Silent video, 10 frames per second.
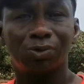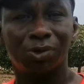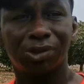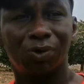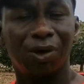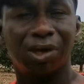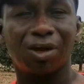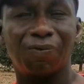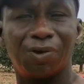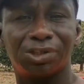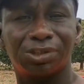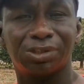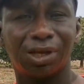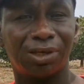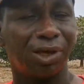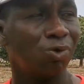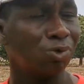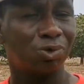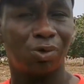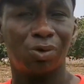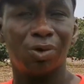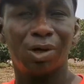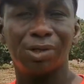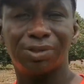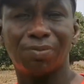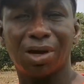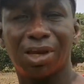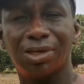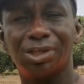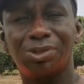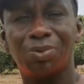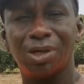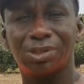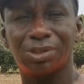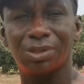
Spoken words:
This was the original fence that they used to demarcate this place.